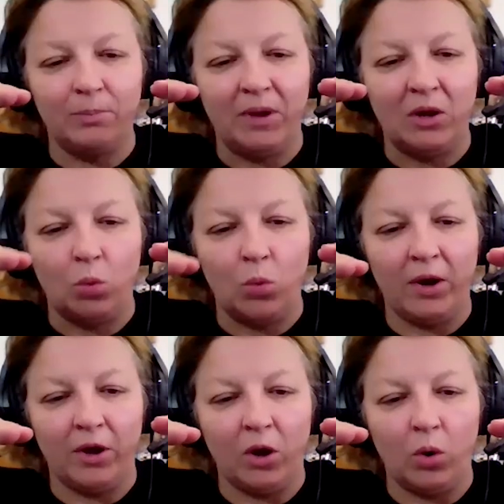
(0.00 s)
being a
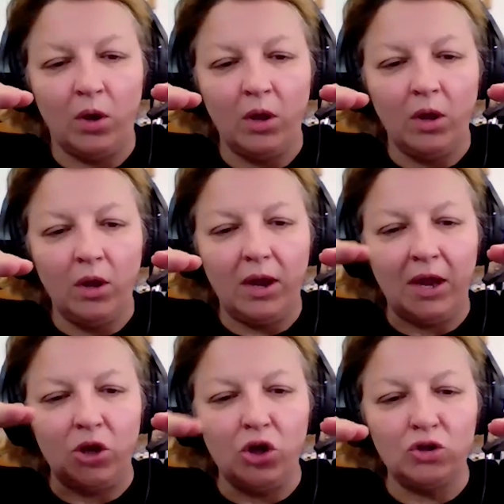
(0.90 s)
weirdo,
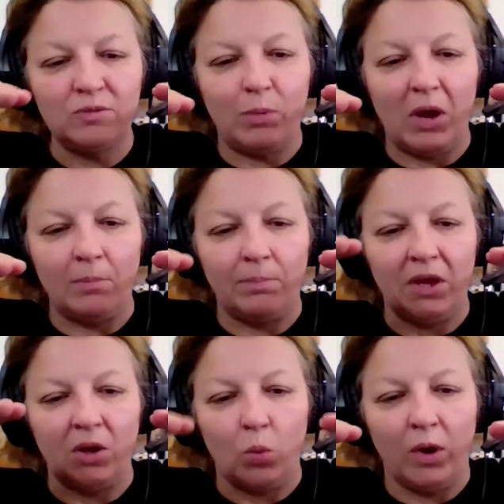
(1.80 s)
and Nussbaum
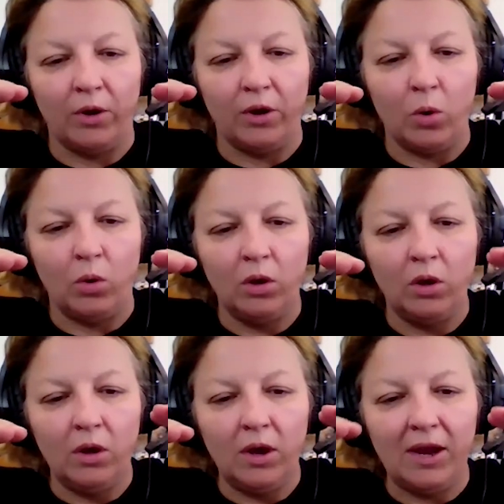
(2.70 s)
being a weirdo,
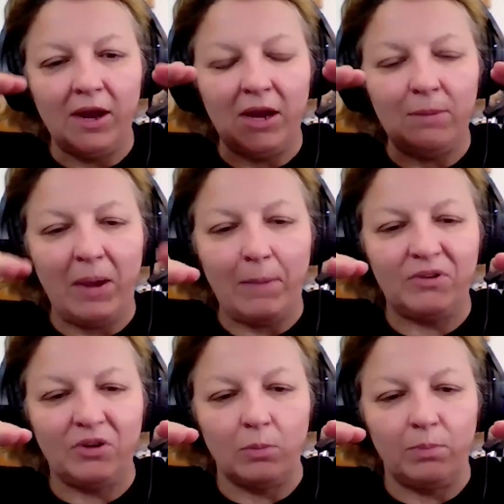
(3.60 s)
and Eddie
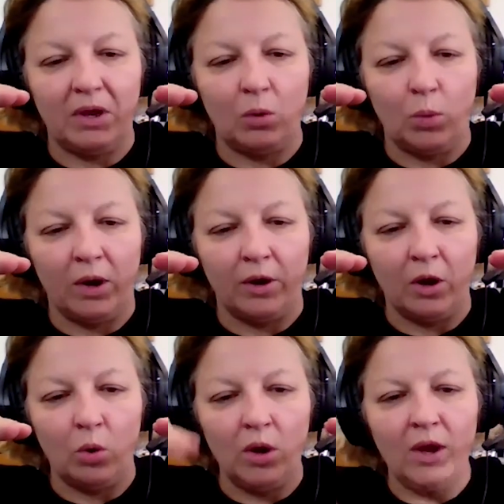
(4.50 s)
Pepitone being a
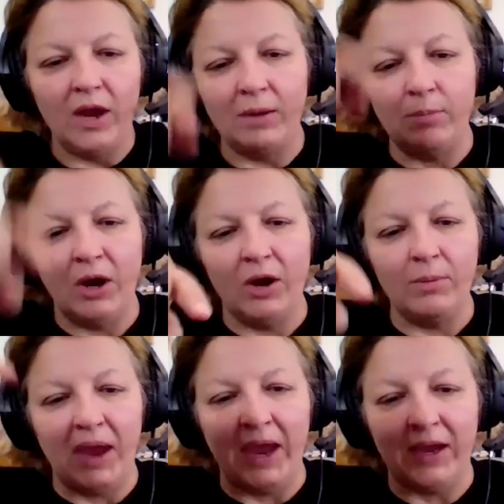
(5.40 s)
weirdo, and Mary
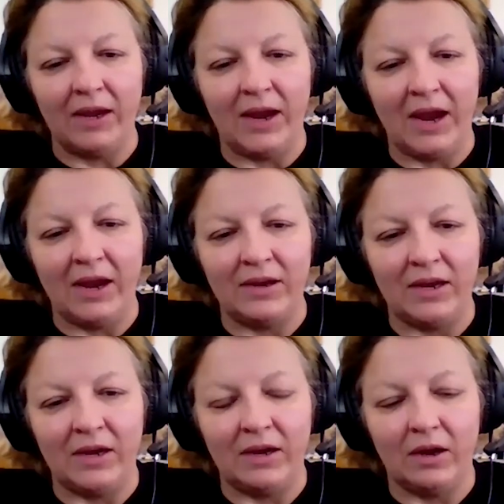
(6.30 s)
Mack and
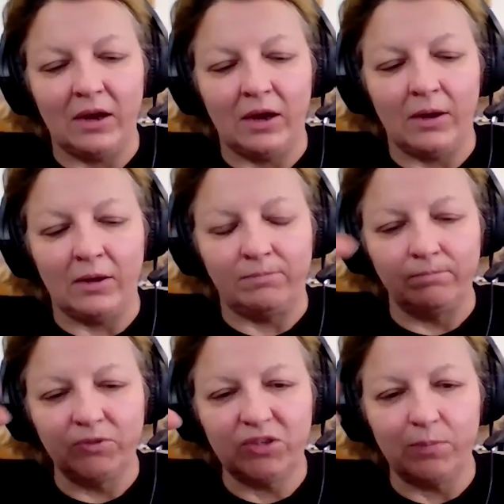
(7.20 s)
Andy
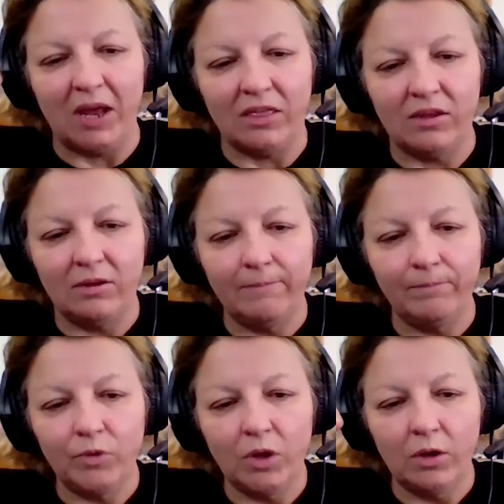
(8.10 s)
Smith
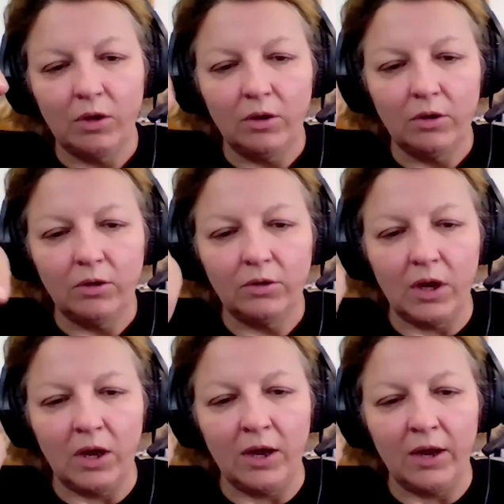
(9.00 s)

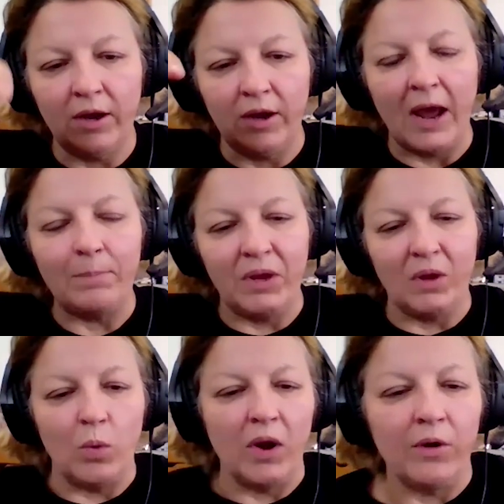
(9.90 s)
not
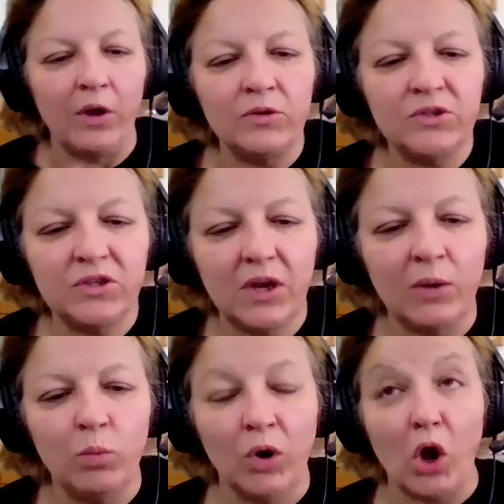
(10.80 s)
being weirdos,
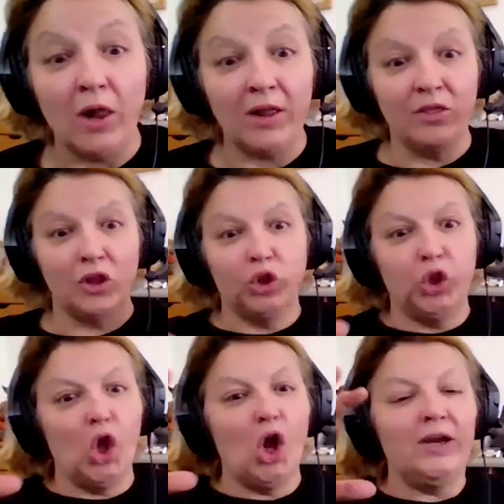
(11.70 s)
and we're all in the
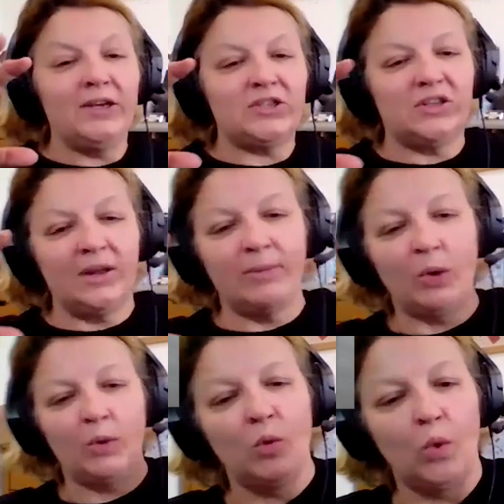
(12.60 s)
longest
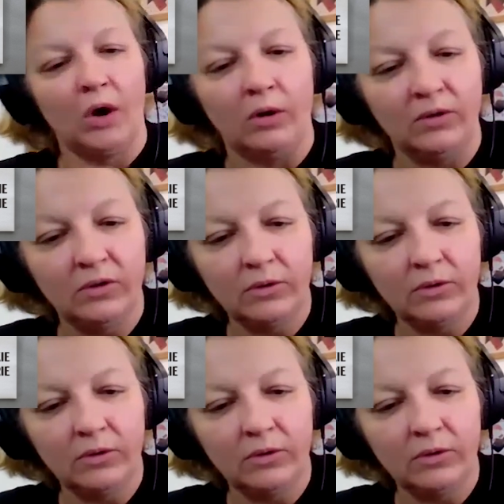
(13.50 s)
limo in the world.